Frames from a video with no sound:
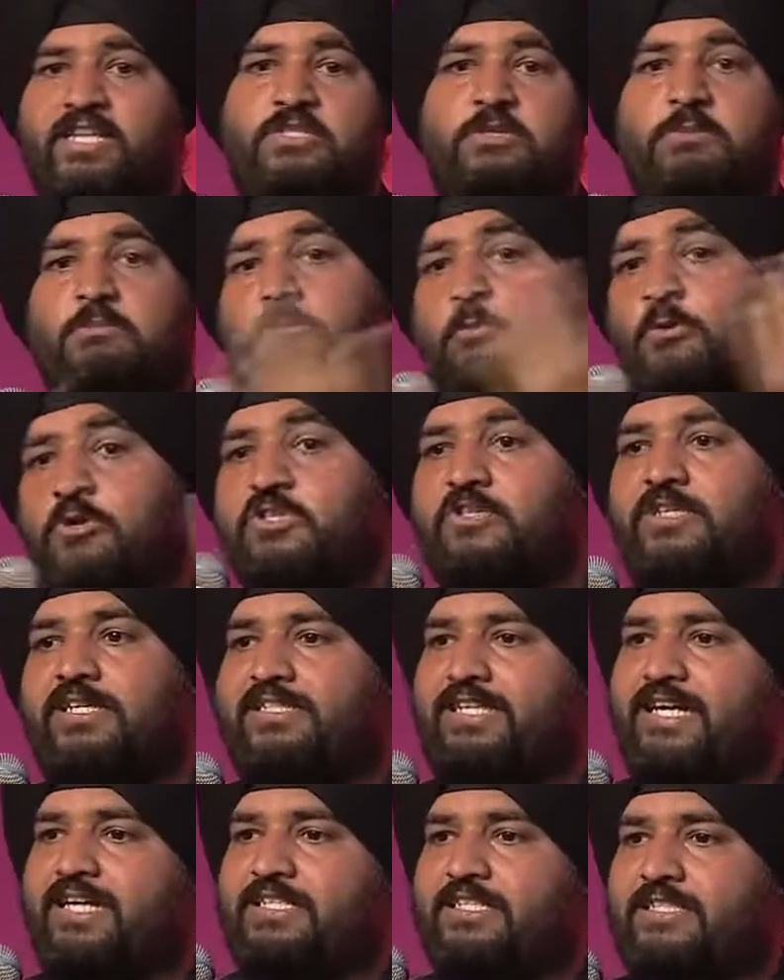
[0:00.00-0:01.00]
So most
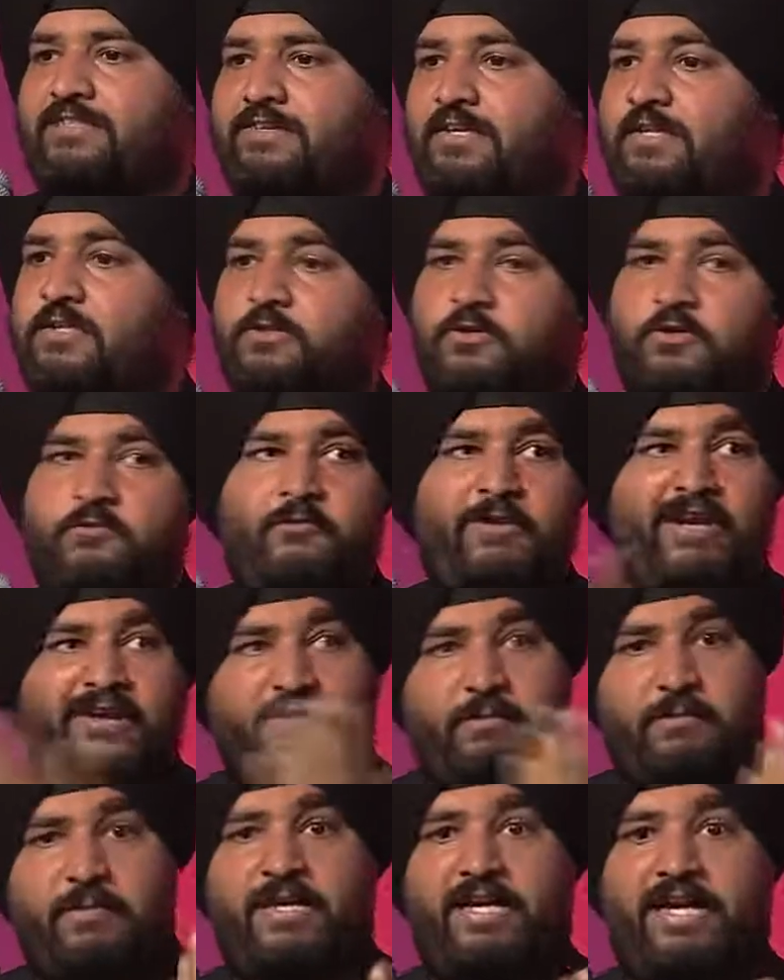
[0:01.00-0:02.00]
transactions are good for
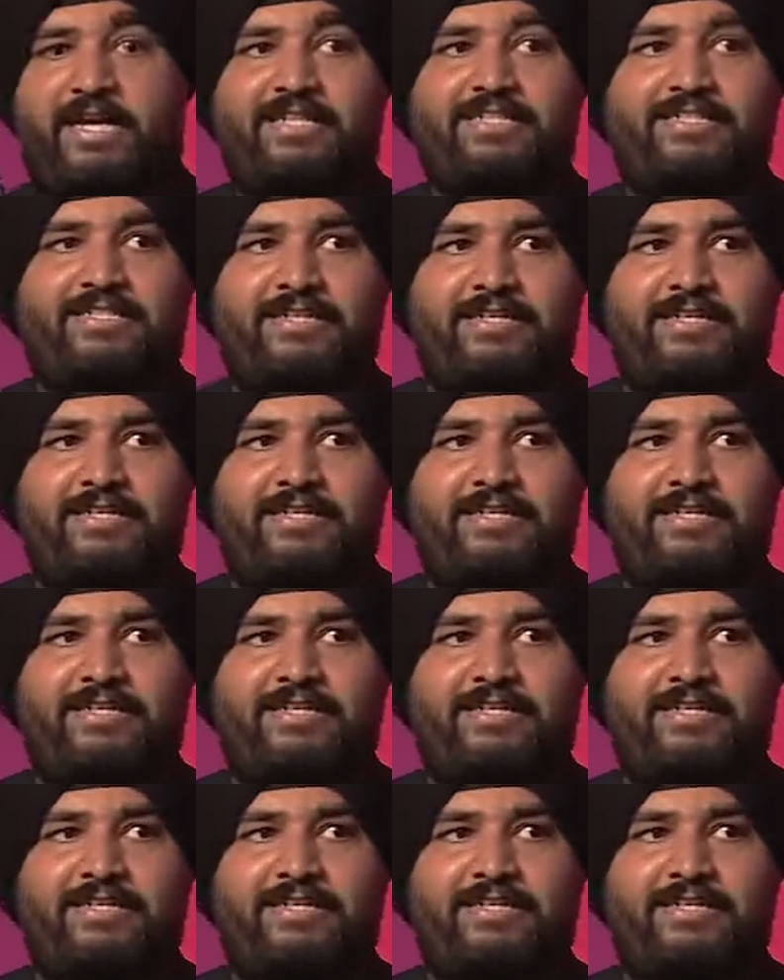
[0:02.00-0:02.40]
everybody else here.